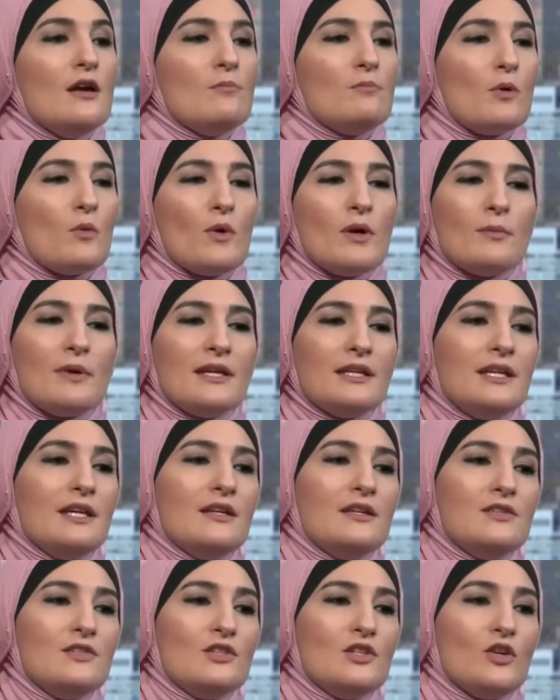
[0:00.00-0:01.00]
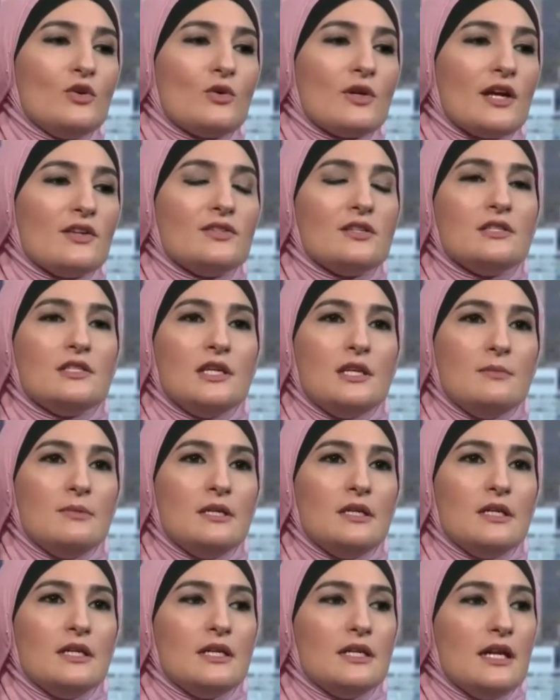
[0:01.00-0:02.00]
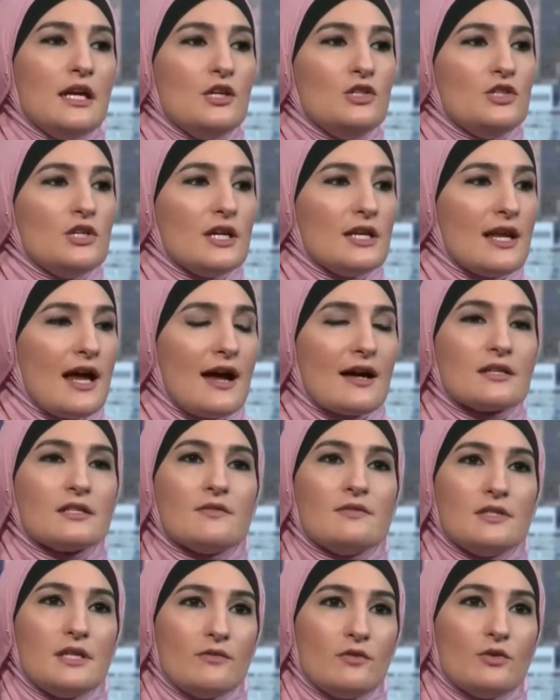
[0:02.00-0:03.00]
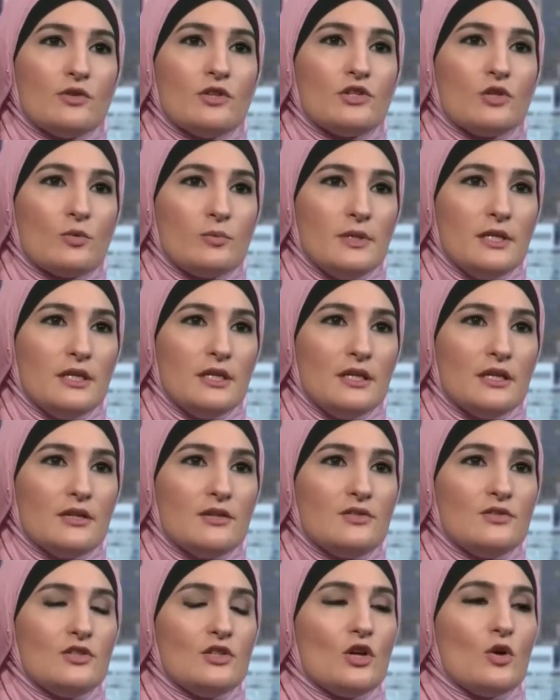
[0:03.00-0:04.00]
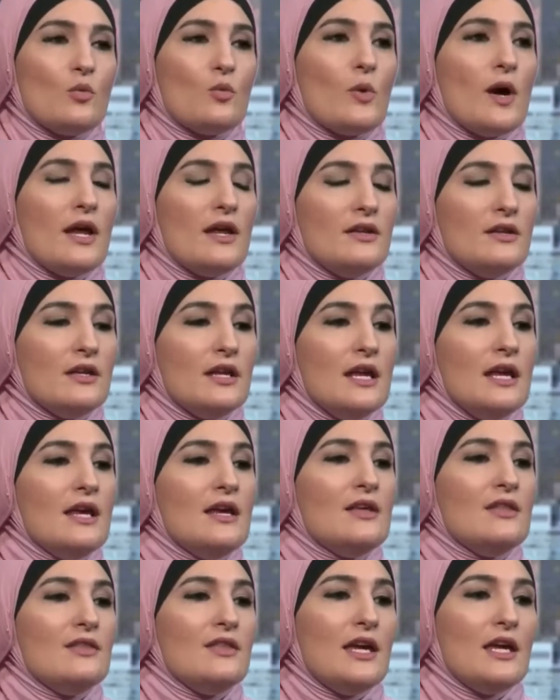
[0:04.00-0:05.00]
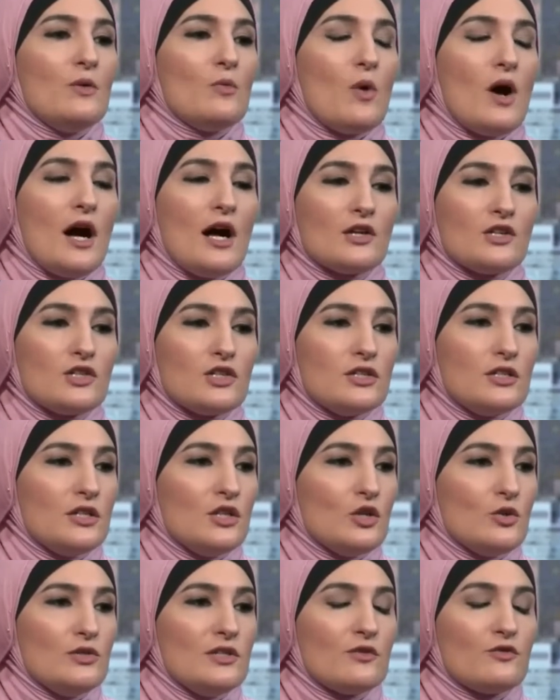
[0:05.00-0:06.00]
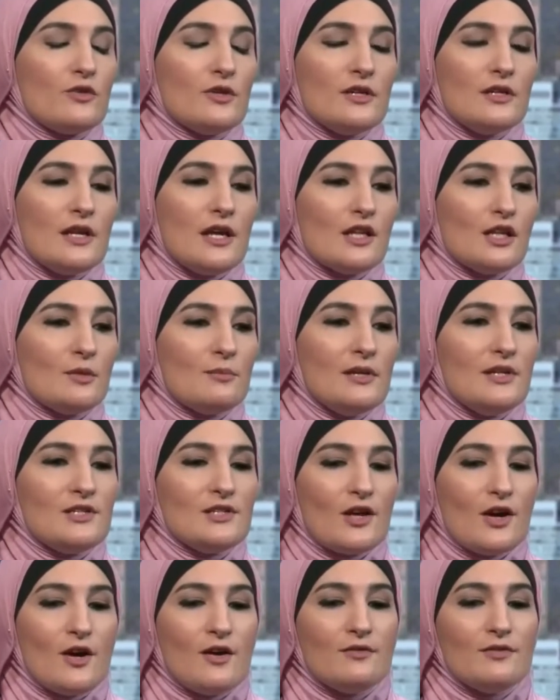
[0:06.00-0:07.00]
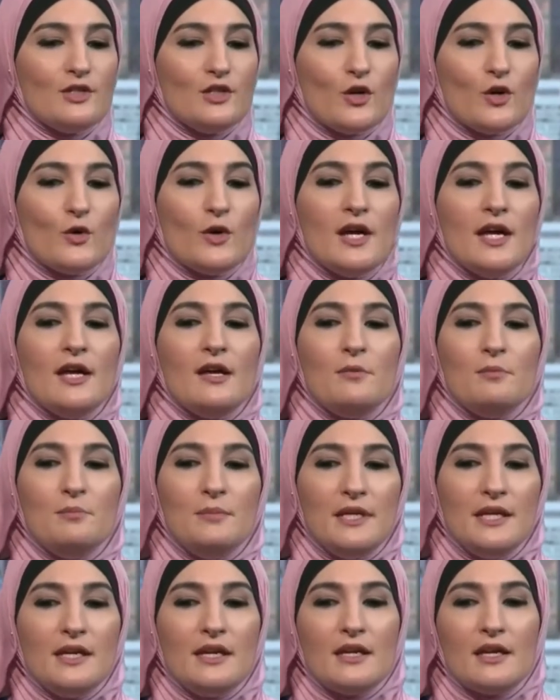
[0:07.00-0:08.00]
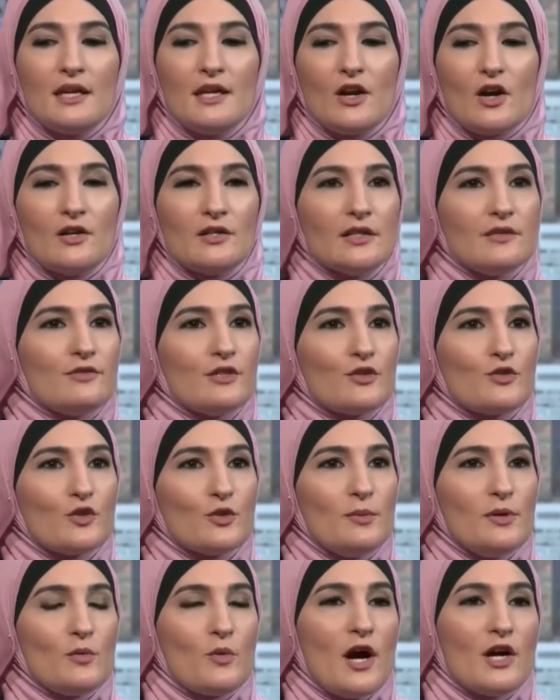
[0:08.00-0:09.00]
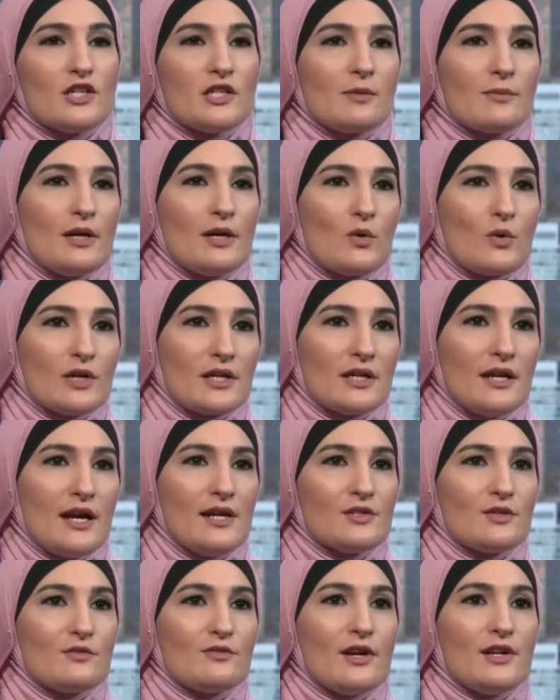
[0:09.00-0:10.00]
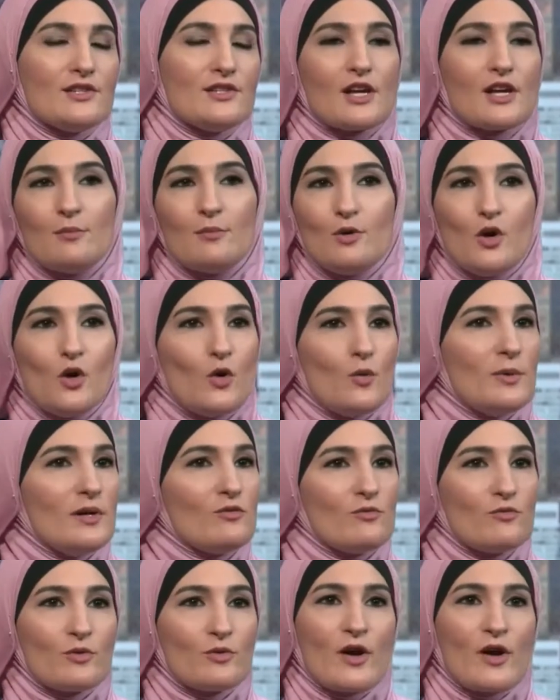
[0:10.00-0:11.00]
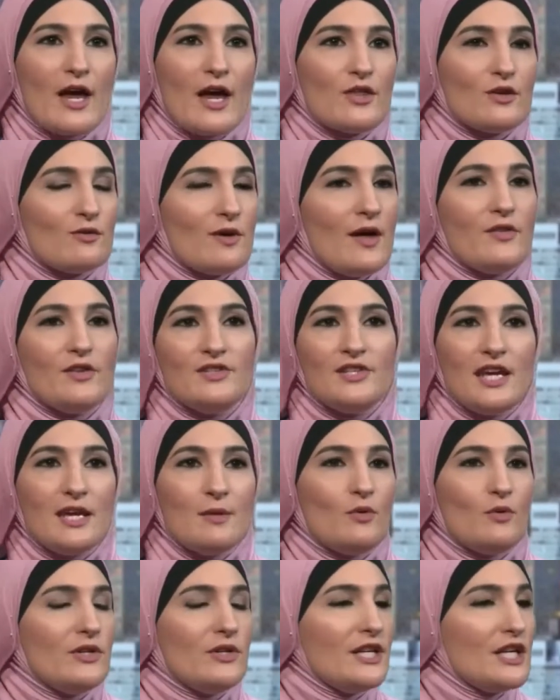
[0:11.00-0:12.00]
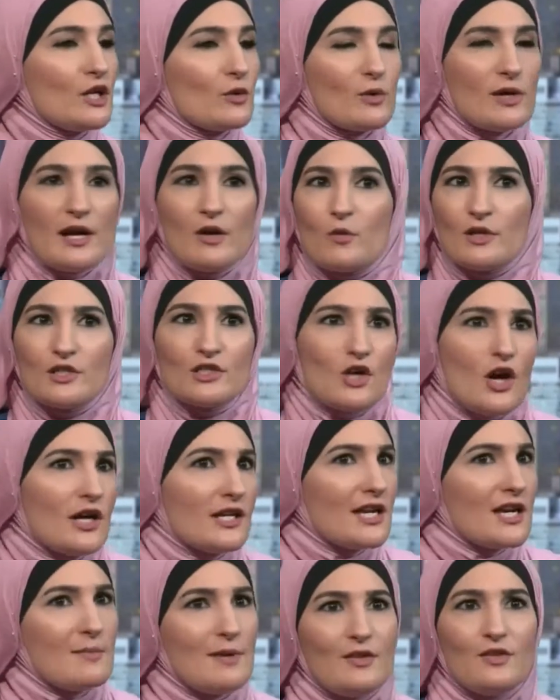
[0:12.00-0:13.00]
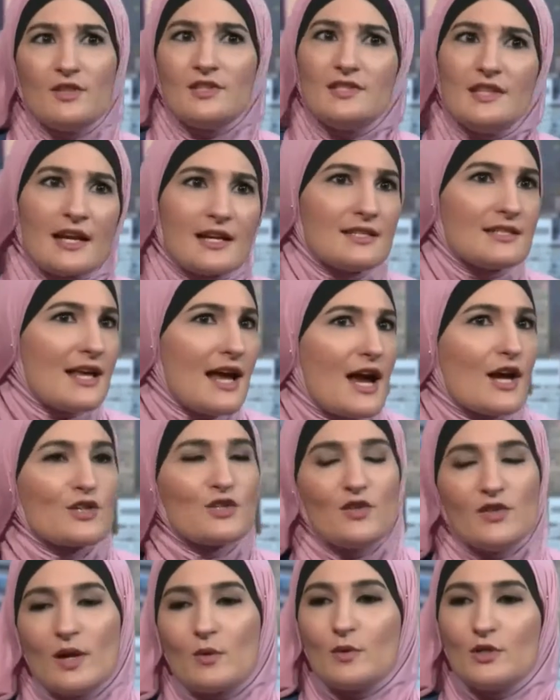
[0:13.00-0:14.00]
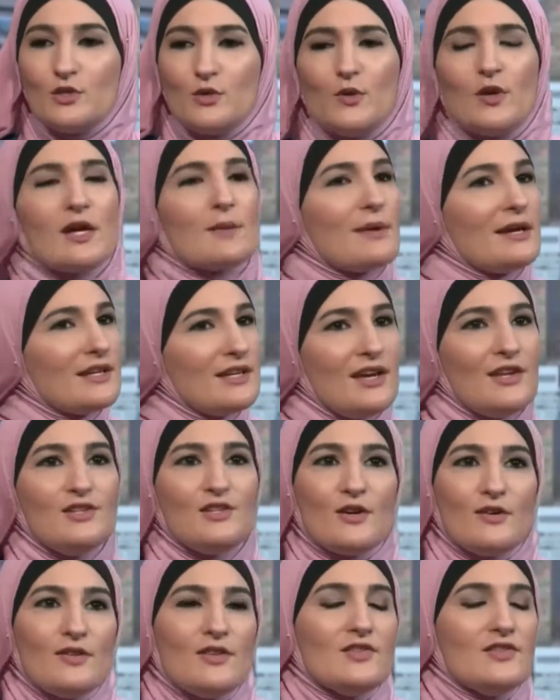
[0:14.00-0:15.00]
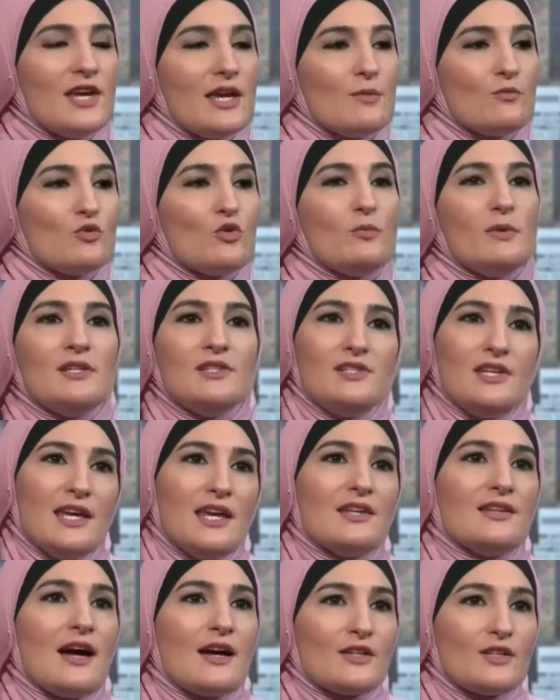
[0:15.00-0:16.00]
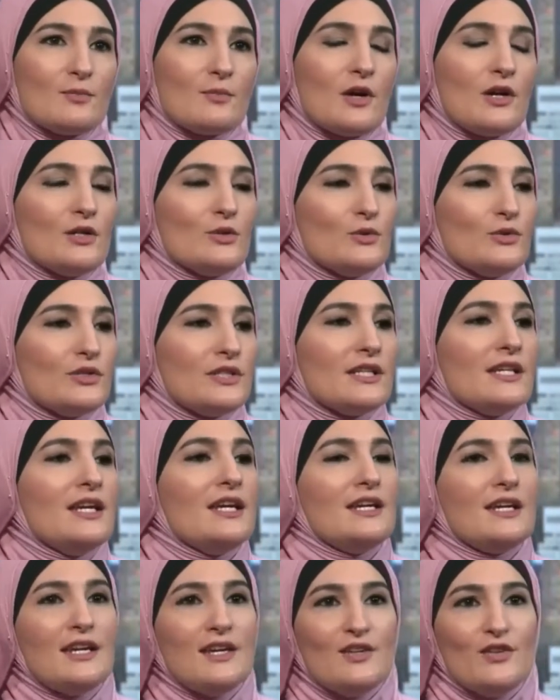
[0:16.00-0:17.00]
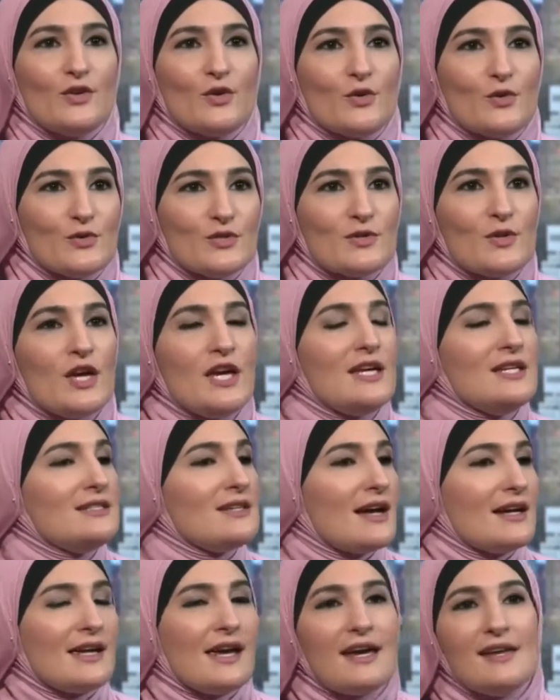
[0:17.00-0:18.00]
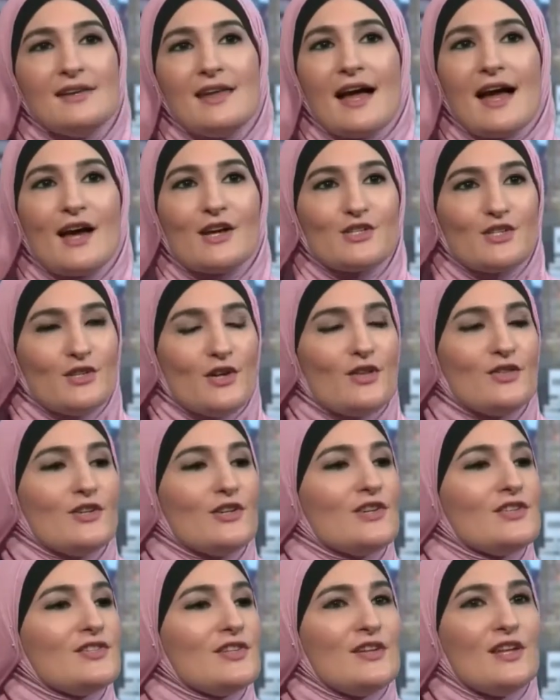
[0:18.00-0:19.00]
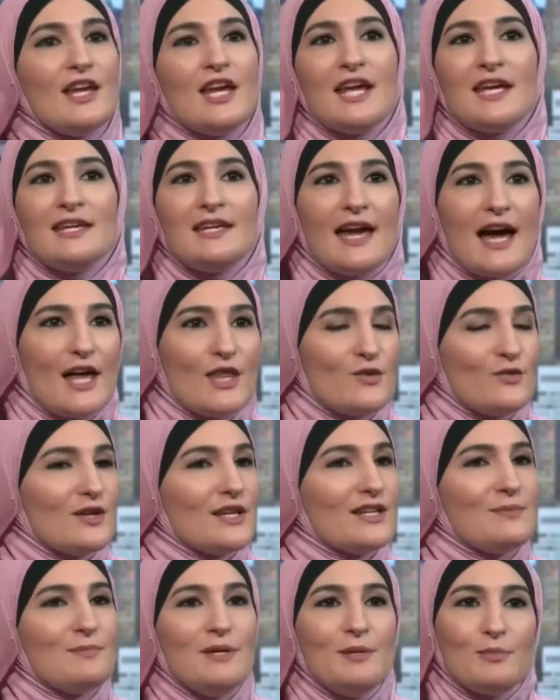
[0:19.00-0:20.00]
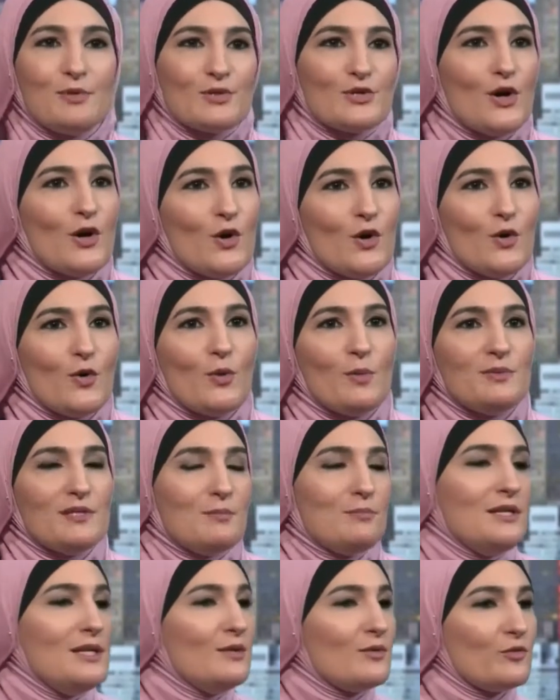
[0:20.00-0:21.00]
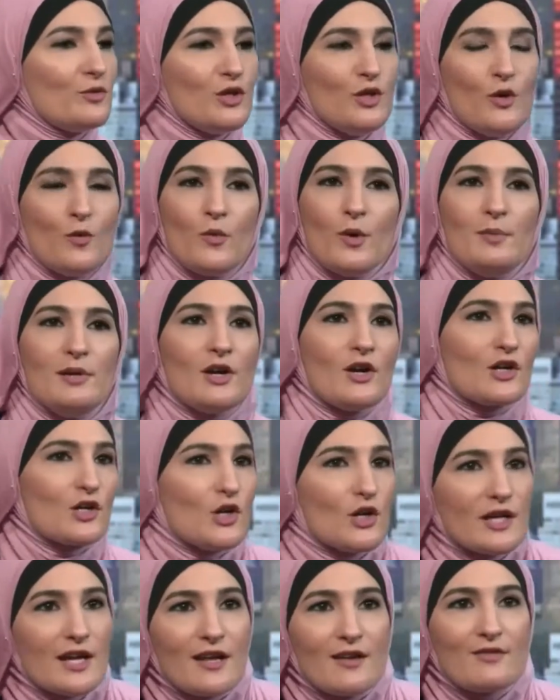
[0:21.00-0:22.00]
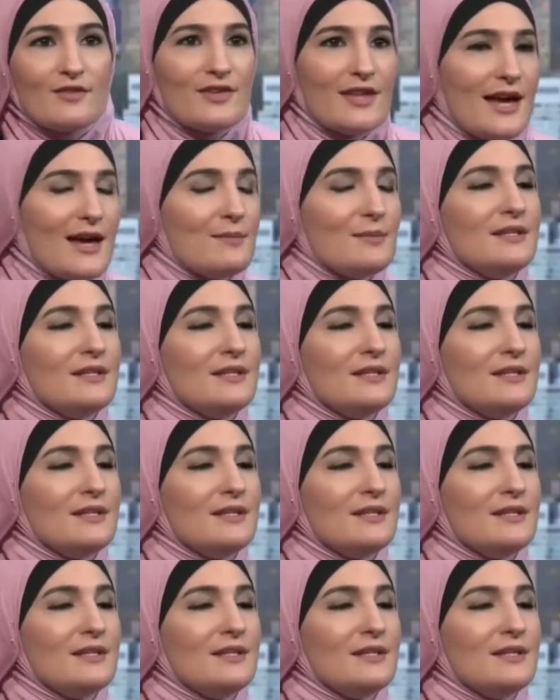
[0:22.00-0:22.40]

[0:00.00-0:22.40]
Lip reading: But when my kids, get to see me engaging in acts of civil disobedience, when they watched, different elements of, being in our living room and watching my organizer friends come home and gather around the table, and here we're talking about this next action that we're doing, and my kids are in the same room and seeing Dr. Martin Luther King in those, Diane Nash and others, and gathering in people's homes, and women are cooking for them.